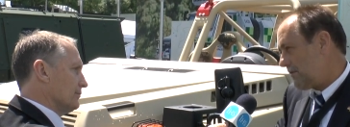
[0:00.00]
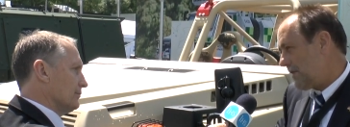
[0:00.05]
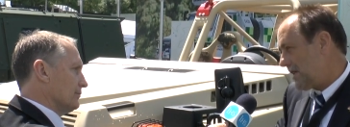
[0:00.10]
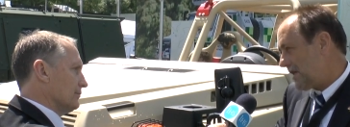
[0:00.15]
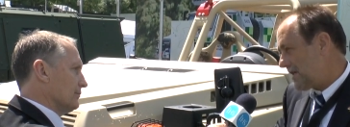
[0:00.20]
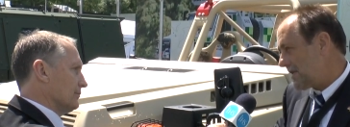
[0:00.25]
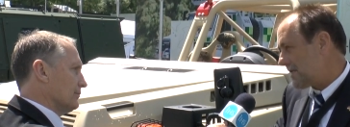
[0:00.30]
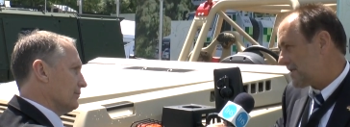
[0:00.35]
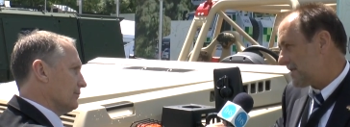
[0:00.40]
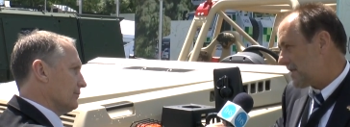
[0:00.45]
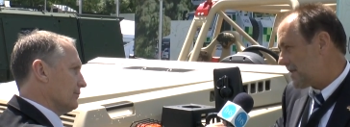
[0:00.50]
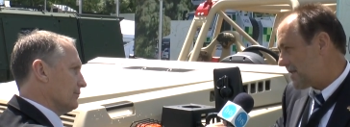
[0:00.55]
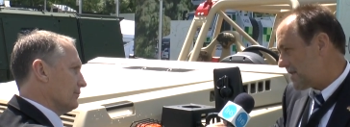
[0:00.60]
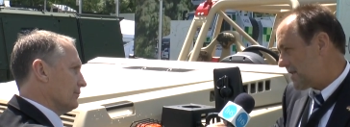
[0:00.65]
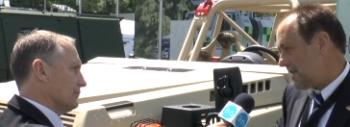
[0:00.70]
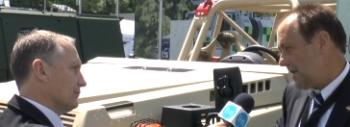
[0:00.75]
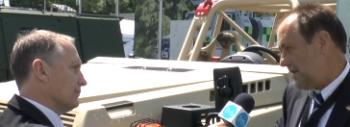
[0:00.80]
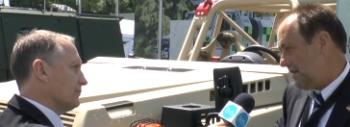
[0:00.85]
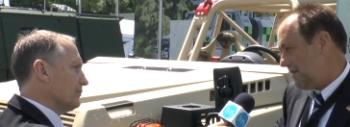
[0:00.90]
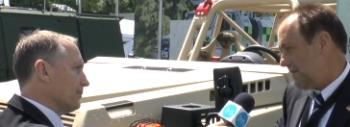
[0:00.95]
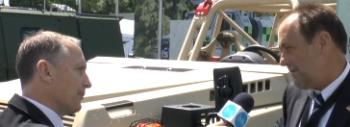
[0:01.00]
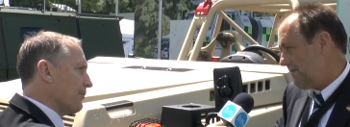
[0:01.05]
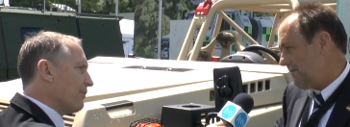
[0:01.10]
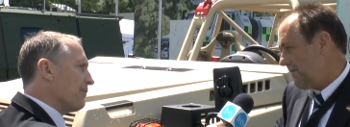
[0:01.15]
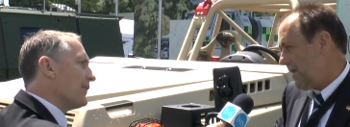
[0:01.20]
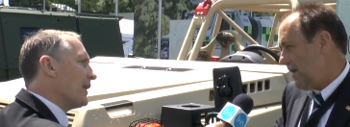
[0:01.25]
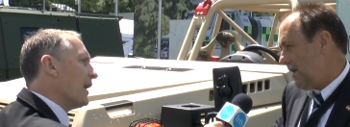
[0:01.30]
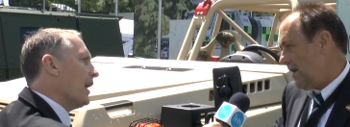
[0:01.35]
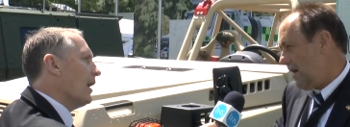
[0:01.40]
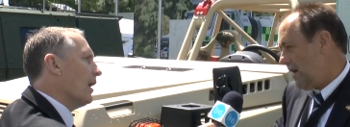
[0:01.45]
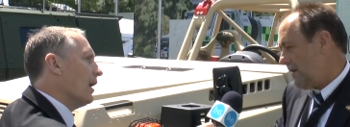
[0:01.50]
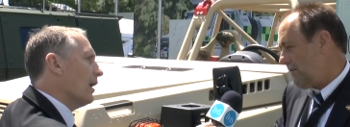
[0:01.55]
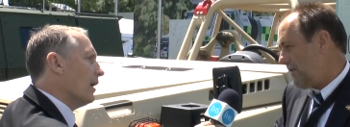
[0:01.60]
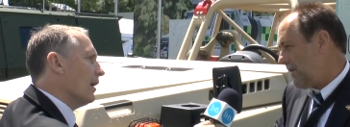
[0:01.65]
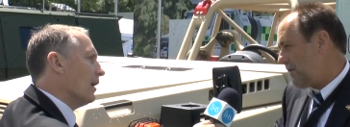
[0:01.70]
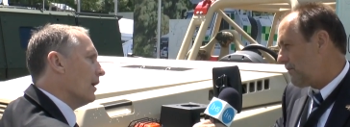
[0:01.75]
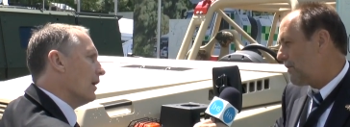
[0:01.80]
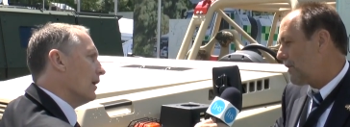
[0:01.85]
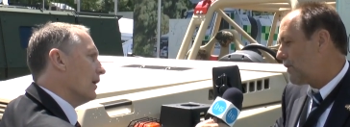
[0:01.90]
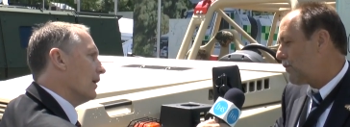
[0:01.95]
Speaker 1: 2016. And
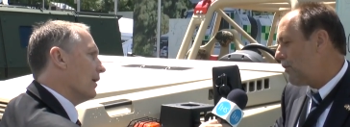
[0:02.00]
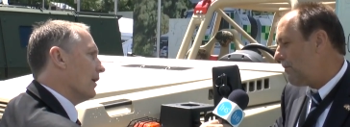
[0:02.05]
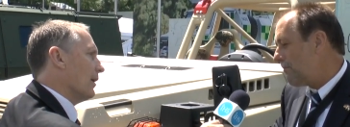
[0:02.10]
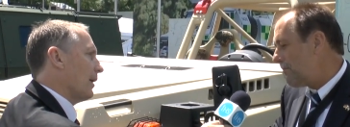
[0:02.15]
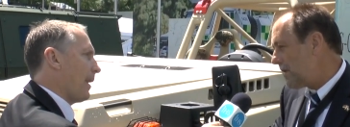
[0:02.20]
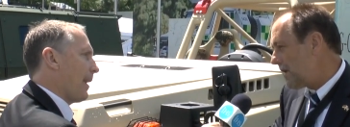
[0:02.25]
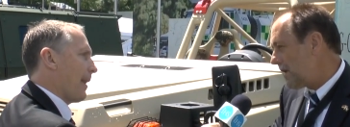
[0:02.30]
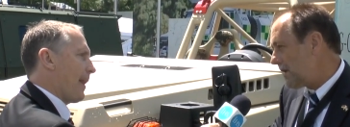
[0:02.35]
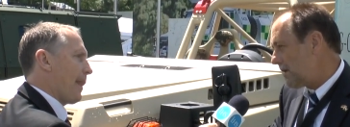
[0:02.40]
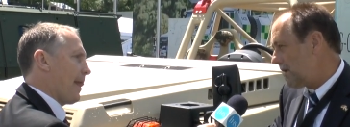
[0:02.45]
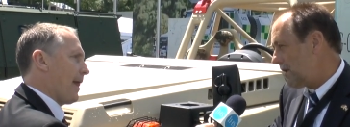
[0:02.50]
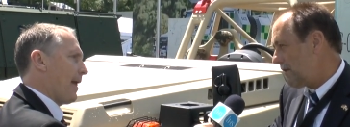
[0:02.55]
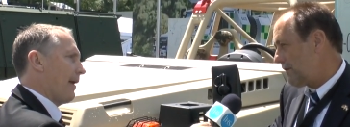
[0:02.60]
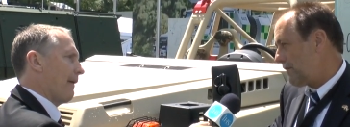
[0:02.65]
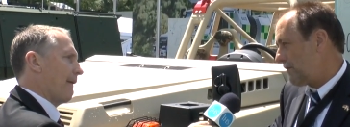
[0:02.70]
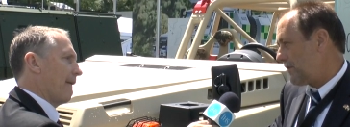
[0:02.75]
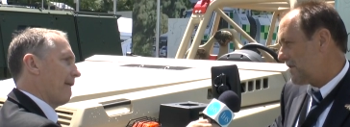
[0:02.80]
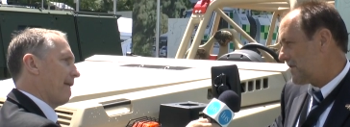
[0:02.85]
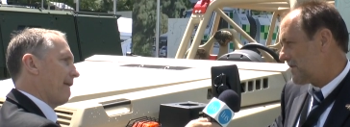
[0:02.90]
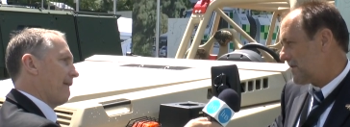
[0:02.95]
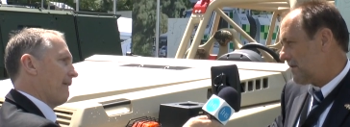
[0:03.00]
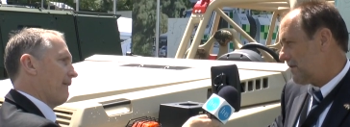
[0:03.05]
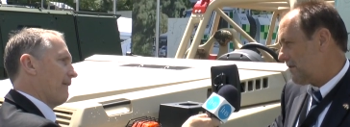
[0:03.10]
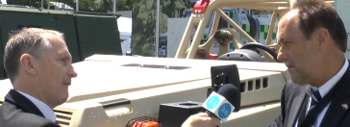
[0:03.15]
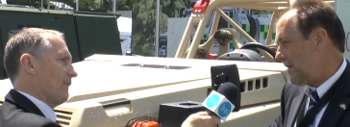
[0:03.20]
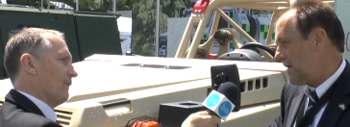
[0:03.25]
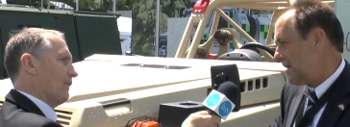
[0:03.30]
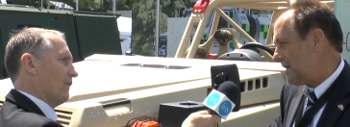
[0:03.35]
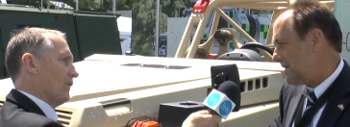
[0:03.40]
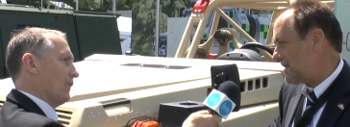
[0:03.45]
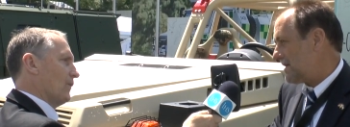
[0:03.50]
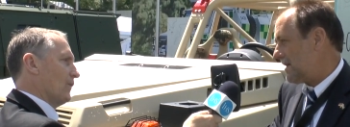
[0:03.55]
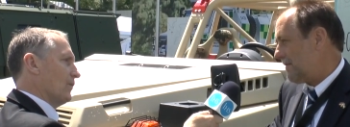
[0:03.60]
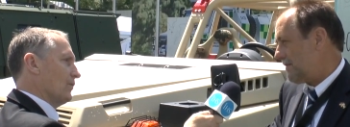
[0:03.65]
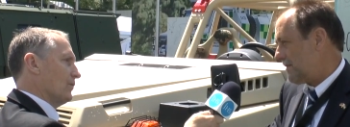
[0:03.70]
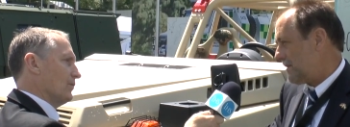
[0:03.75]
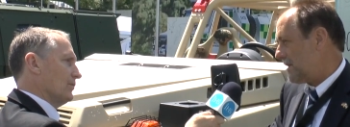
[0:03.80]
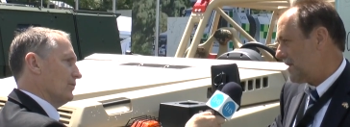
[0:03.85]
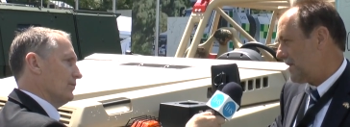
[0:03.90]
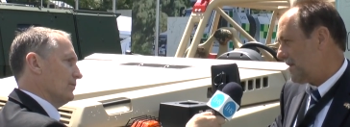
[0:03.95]
we will complete deliveries in
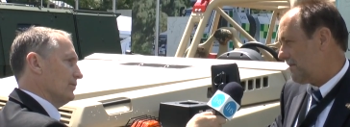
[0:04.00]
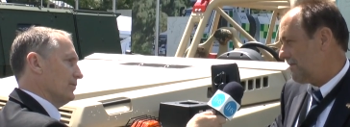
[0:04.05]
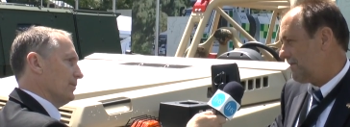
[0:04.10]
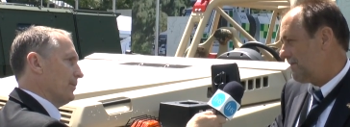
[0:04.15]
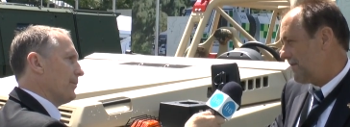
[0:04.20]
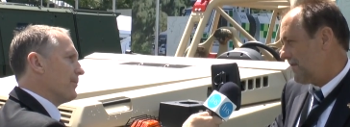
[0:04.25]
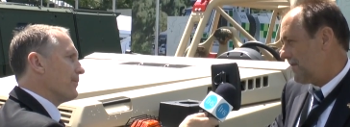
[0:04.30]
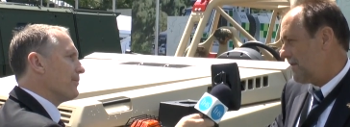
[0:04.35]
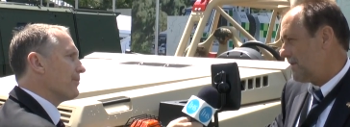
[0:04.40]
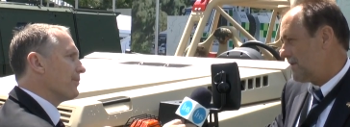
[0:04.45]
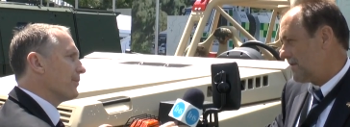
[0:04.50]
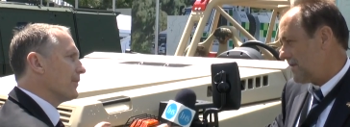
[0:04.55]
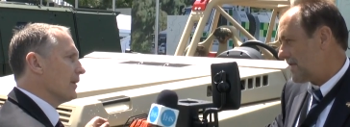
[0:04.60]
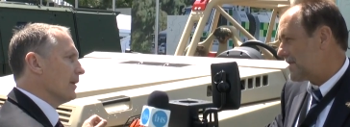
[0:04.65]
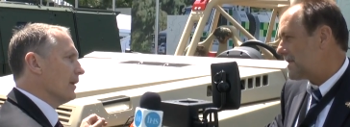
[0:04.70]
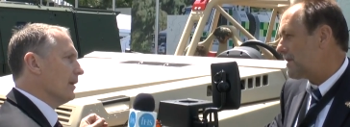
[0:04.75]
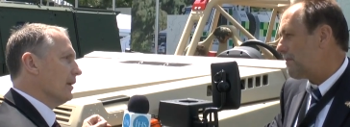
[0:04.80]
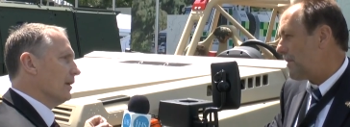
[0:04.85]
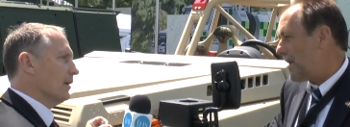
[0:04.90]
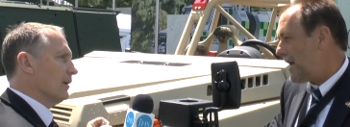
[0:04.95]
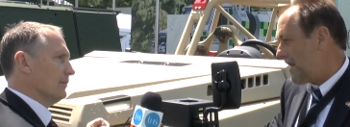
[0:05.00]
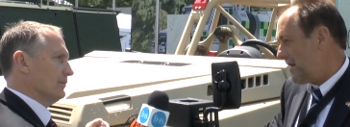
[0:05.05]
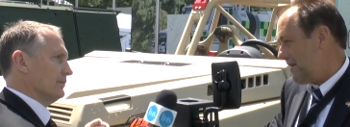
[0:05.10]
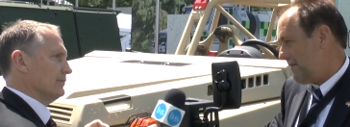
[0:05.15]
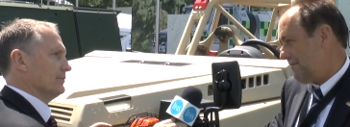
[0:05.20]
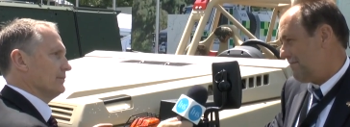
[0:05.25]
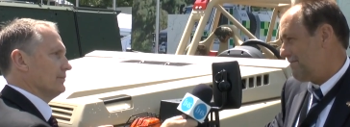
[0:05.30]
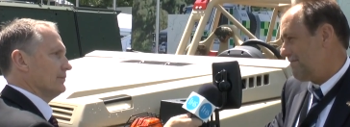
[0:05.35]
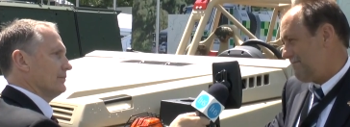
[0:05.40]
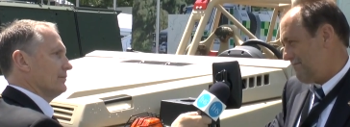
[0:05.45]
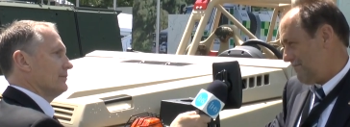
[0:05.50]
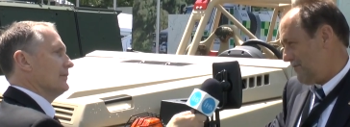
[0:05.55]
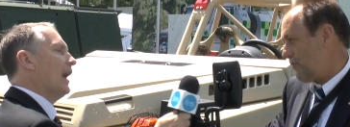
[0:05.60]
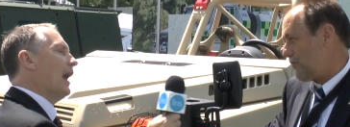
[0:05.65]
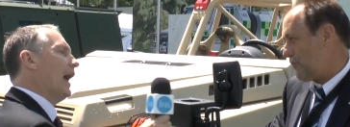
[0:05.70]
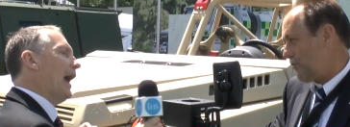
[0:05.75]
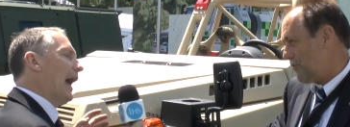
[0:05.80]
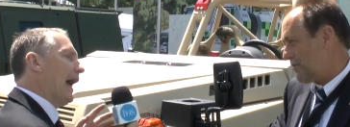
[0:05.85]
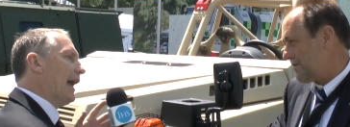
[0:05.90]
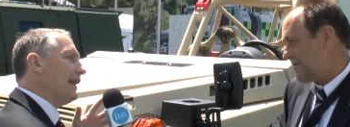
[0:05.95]
2017. That's the plan.
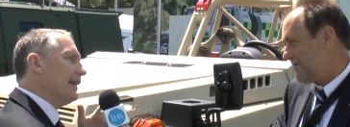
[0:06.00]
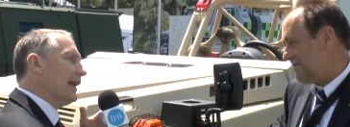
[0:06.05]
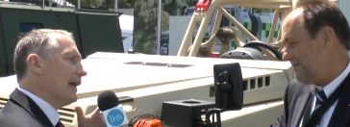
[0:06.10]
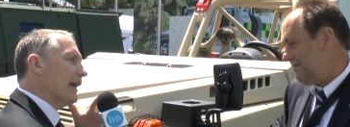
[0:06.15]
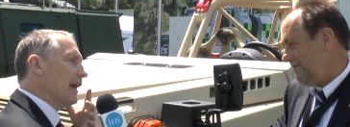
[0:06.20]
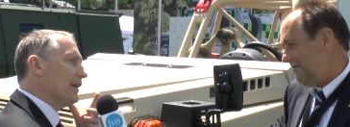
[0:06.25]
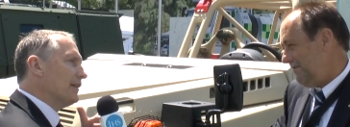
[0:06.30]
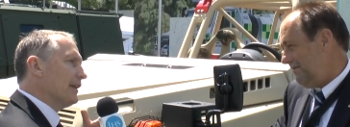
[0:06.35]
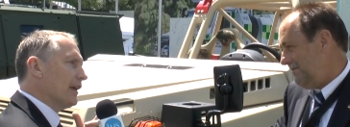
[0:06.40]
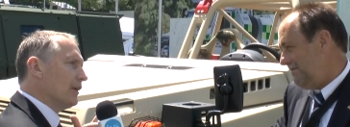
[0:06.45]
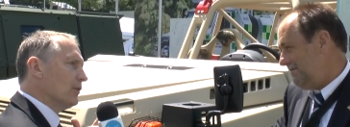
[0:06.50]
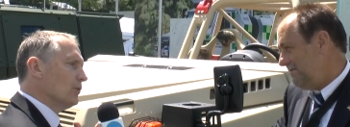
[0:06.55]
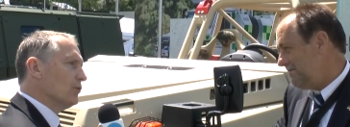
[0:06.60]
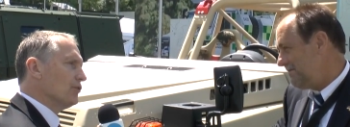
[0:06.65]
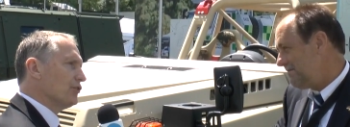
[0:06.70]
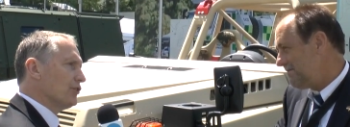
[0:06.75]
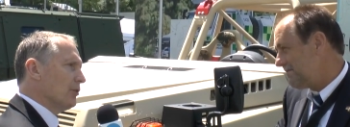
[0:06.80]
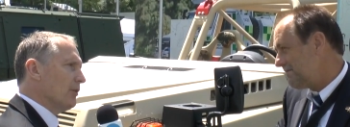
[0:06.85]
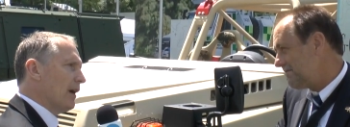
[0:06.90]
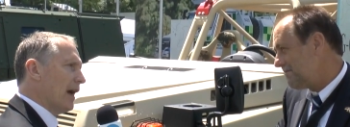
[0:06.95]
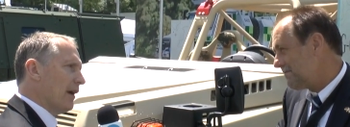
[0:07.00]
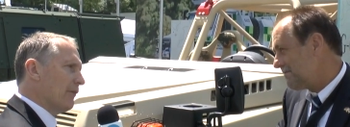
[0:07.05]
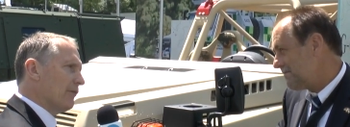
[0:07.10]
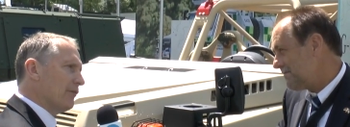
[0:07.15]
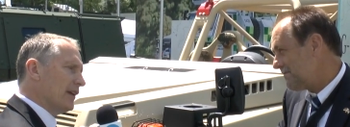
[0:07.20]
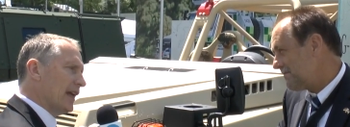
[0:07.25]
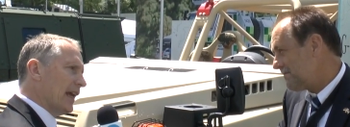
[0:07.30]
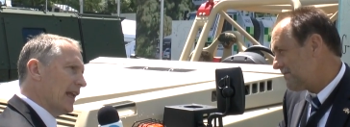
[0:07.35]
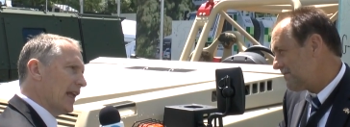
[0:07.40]
Speaker 2: And they also have the